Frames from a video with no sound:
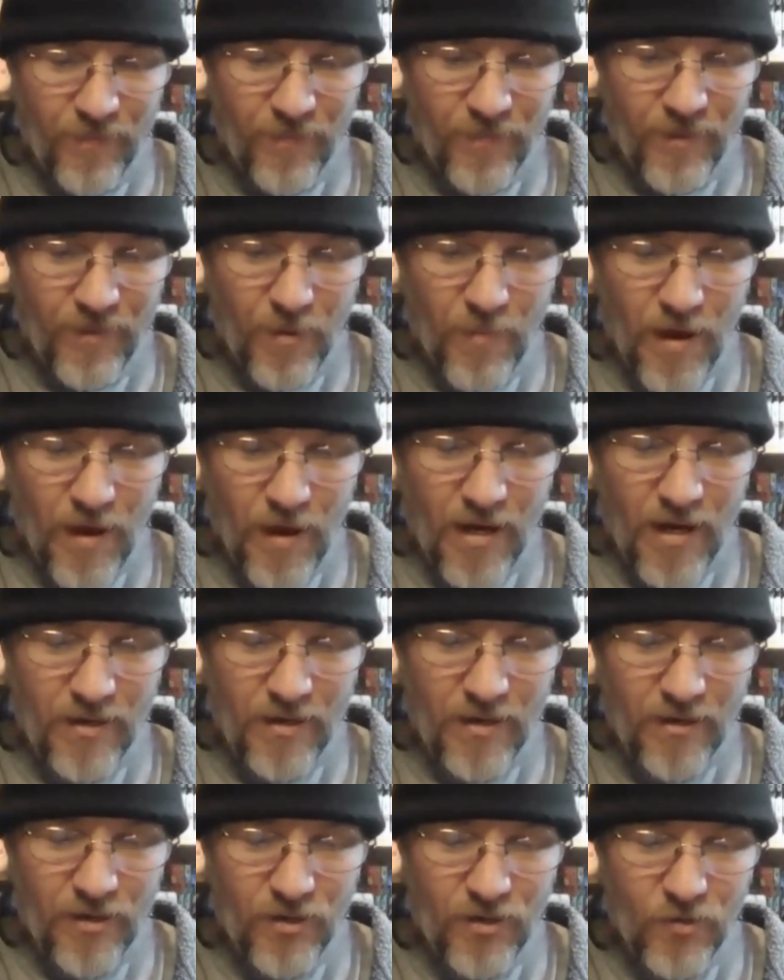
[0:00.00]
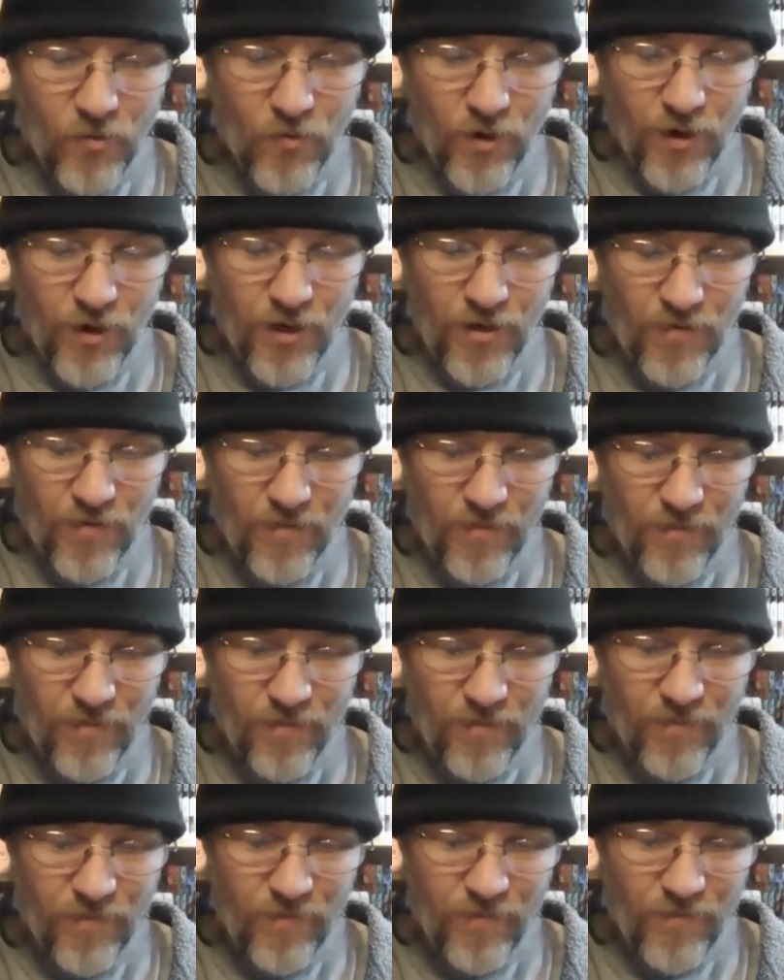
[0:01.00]
The main story
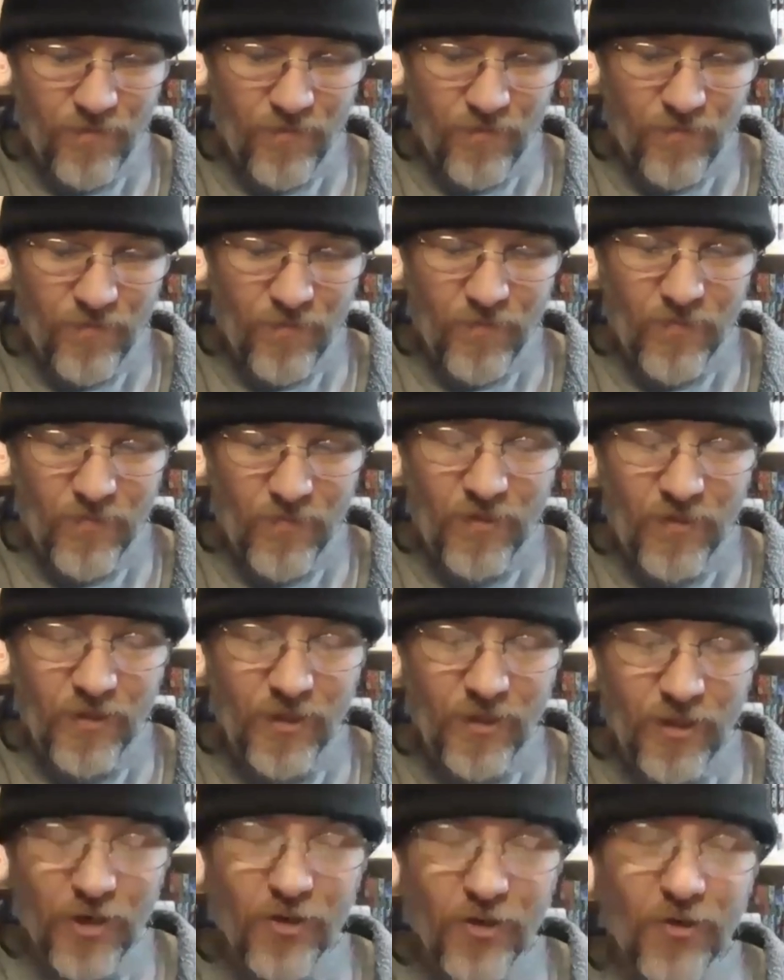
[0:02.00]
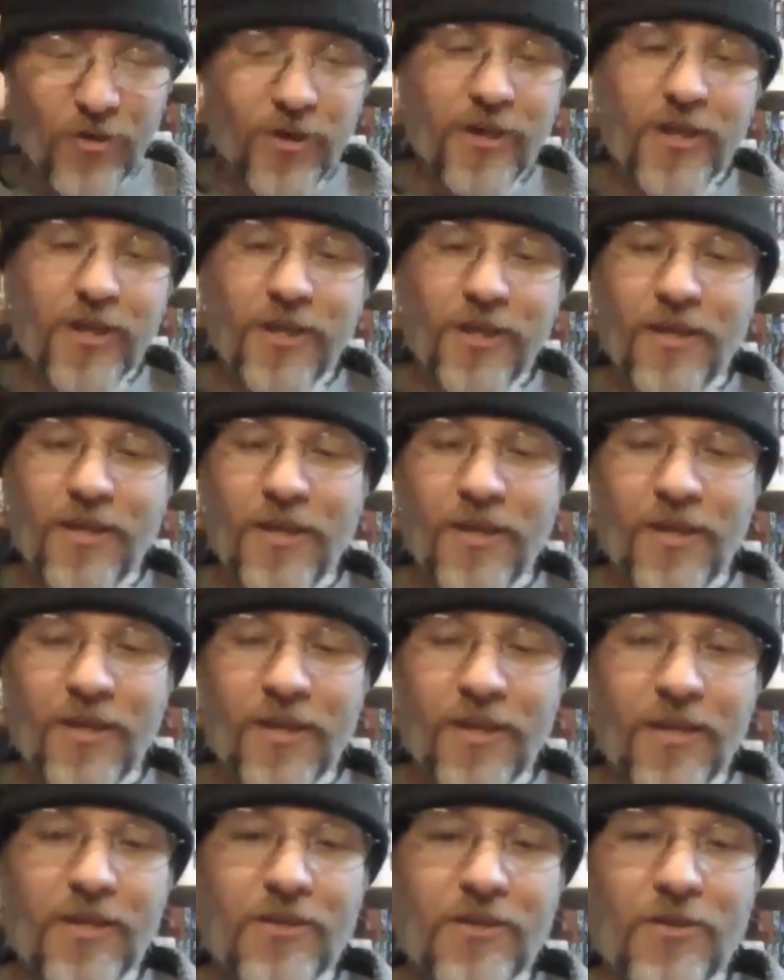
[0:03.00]
literally
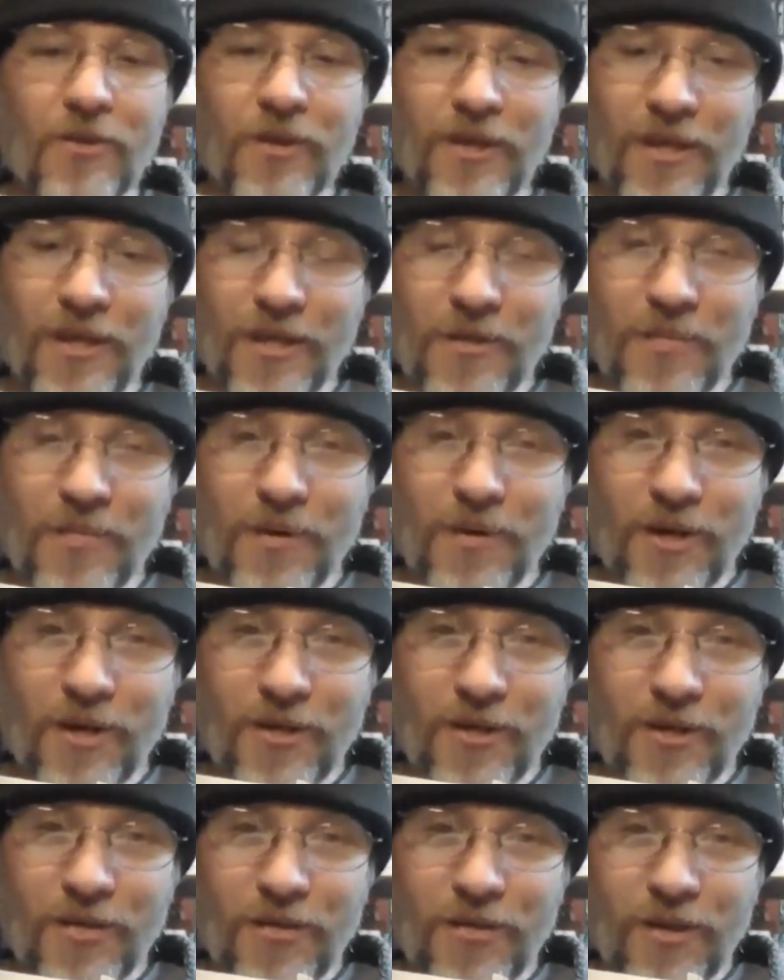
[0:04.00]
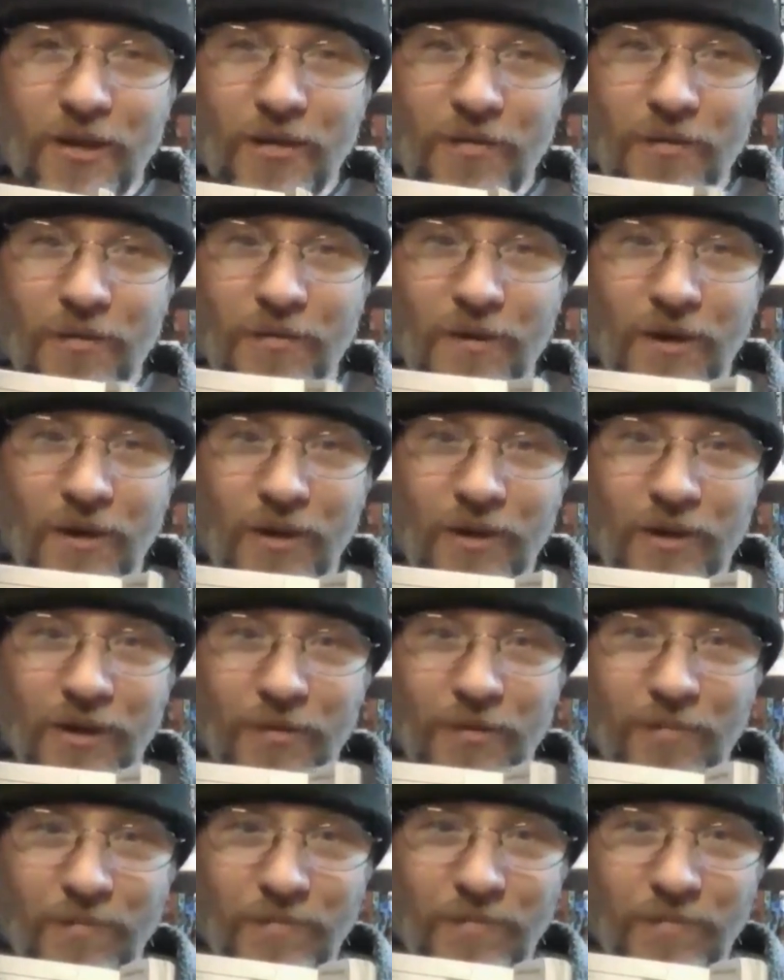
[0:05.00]
is only this much of the volume.